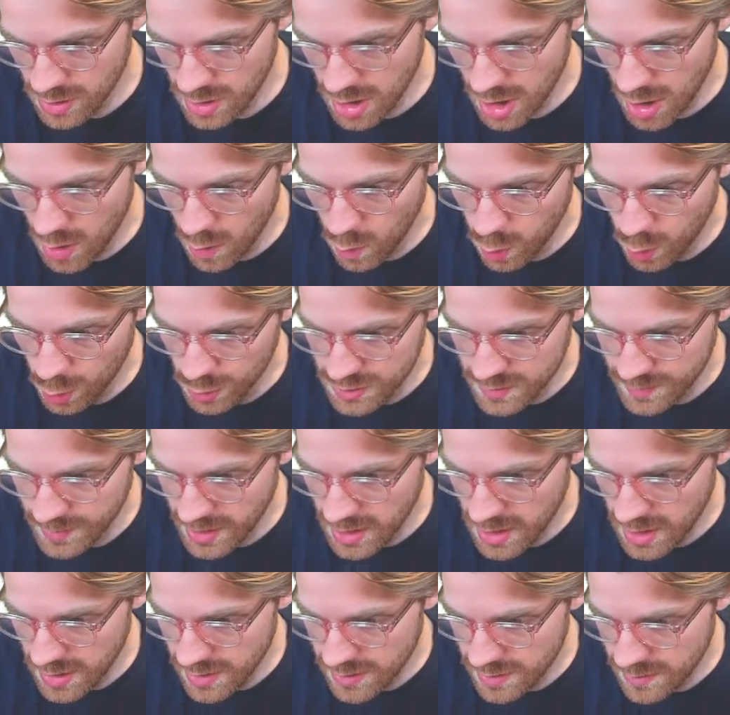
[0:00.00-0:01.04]
a water
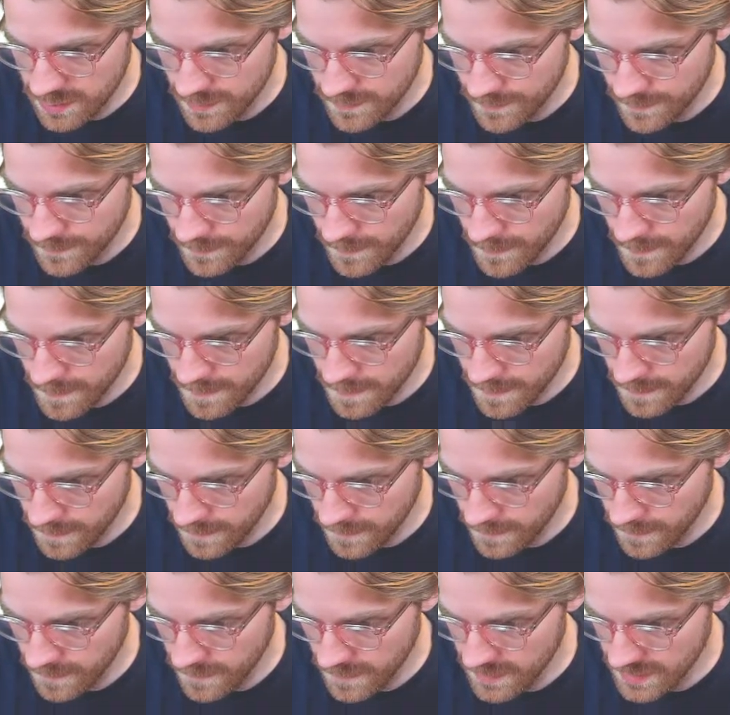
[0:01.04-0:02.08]
bath,
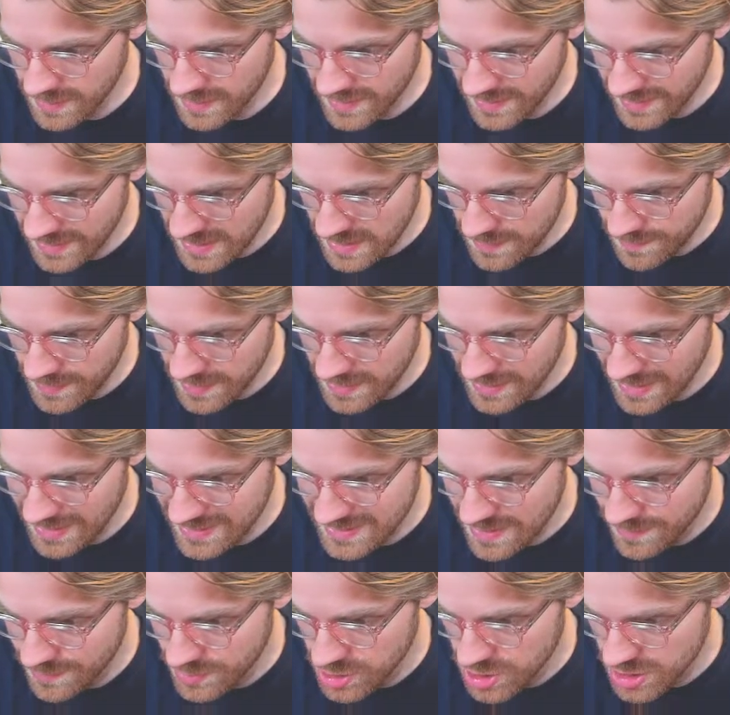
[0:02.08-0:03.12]
keeping that
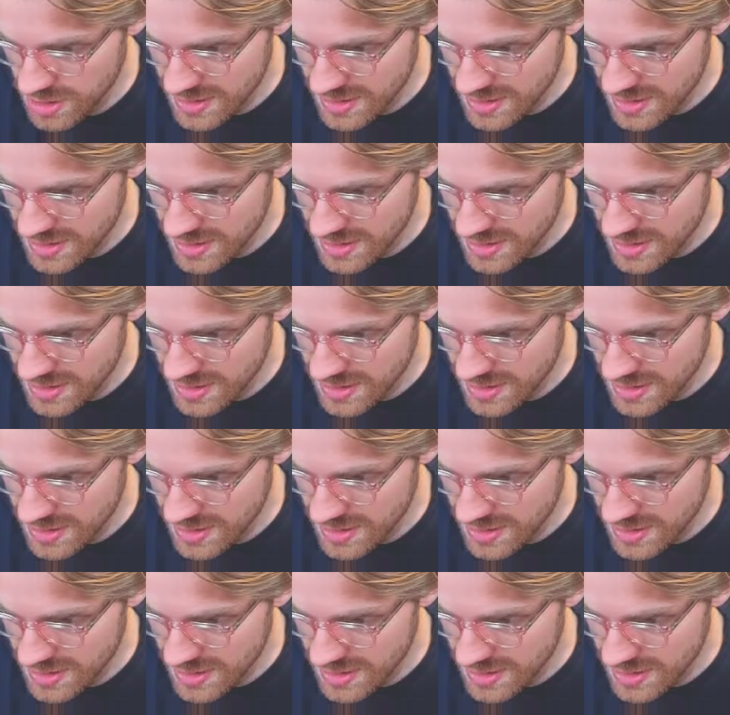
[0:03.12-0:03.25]
temperature the